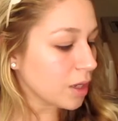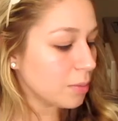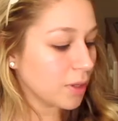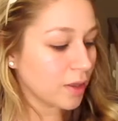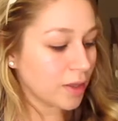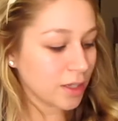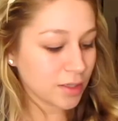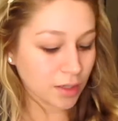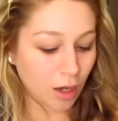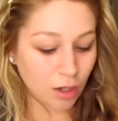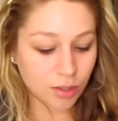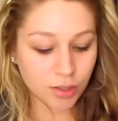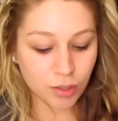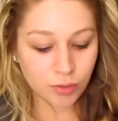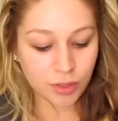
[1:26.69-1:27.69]
But this
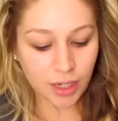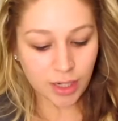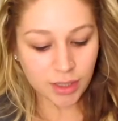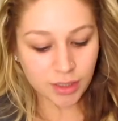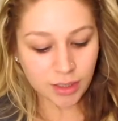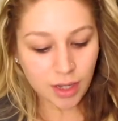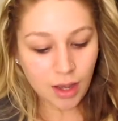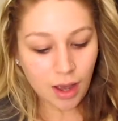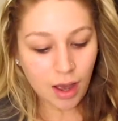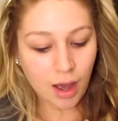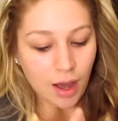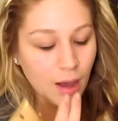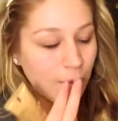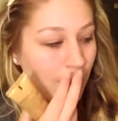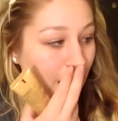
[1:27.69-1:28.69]
also does
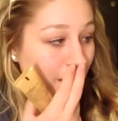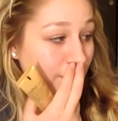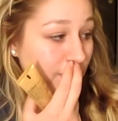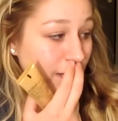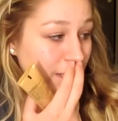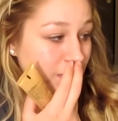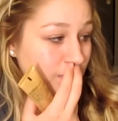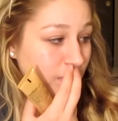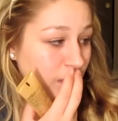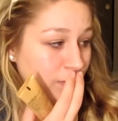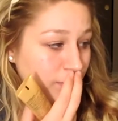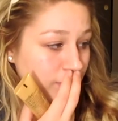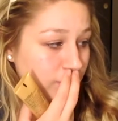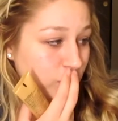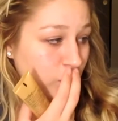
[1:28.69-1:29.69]
have an
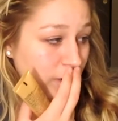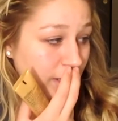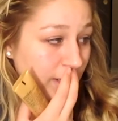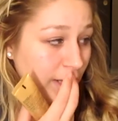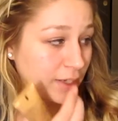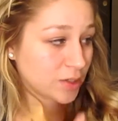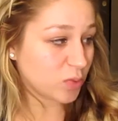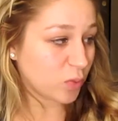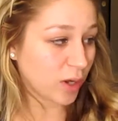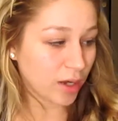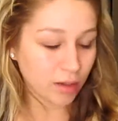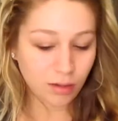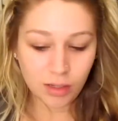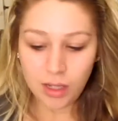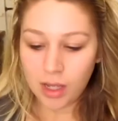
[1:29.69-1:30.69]
SPF of 20 as
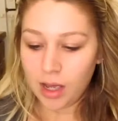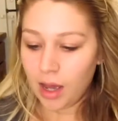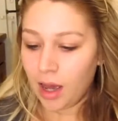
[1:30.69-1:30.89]
well.